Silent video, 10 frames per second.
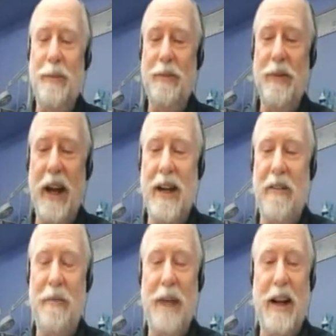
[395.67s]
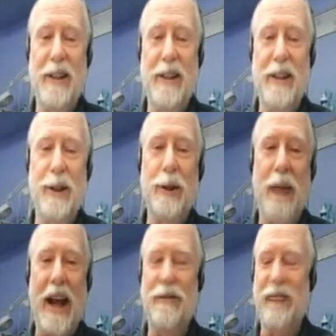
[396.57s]
enough technical
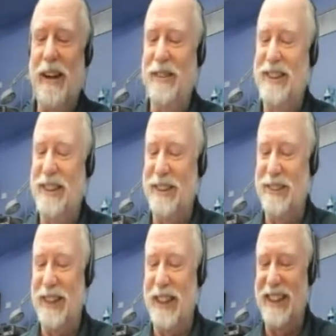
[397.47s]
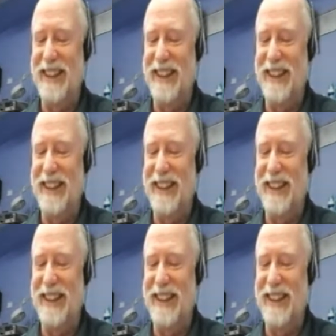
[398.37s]
background to. Uh,